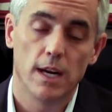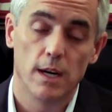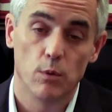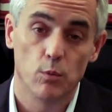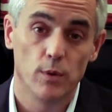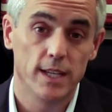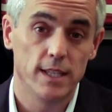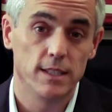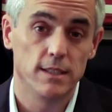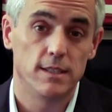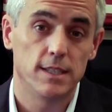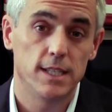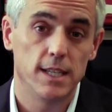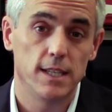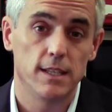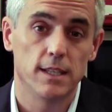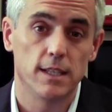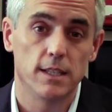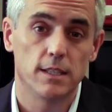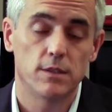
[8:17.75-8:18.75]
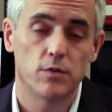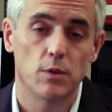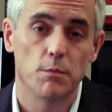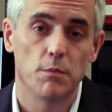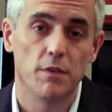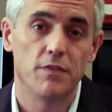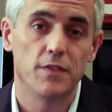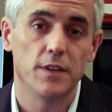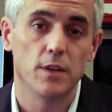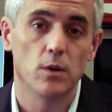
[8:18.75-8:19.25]
And we can see this from
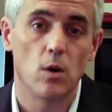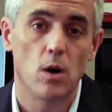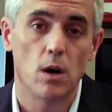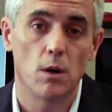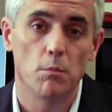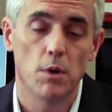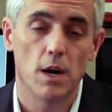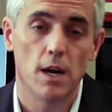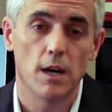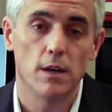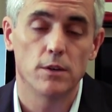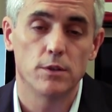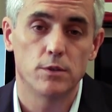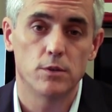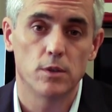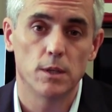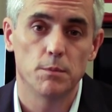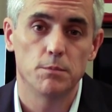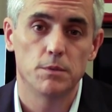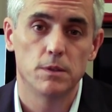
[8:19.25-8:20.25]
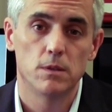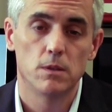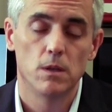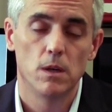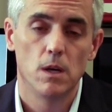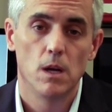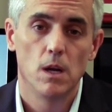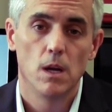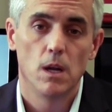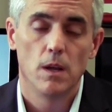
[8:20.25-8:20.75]
the fetal heart monitor strips
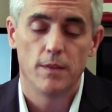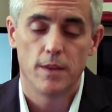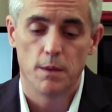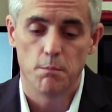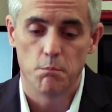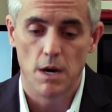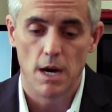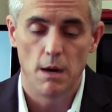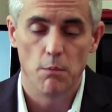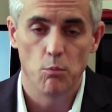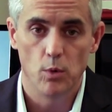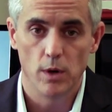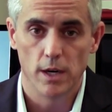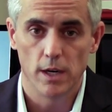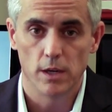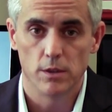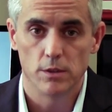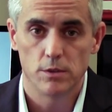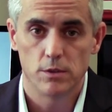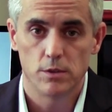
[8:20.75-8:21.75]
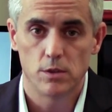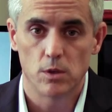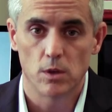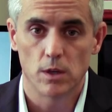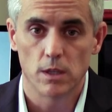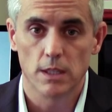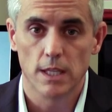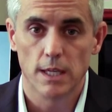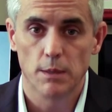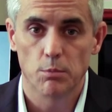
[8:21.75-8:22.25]
that mom wears
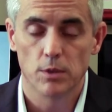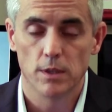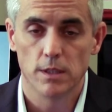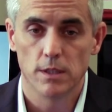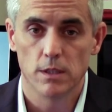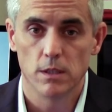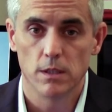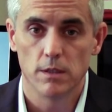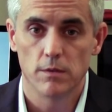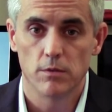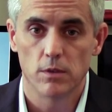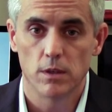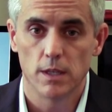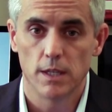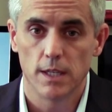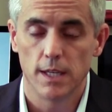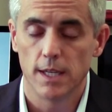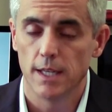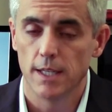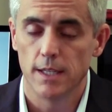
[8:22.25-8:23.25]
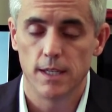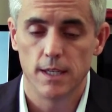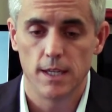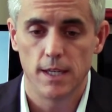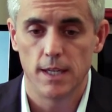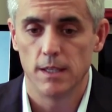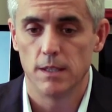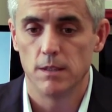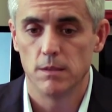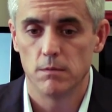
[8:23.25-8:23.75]
during labor and delivery.
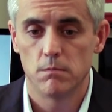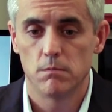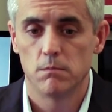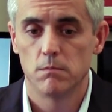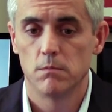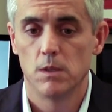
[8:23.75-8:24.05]
And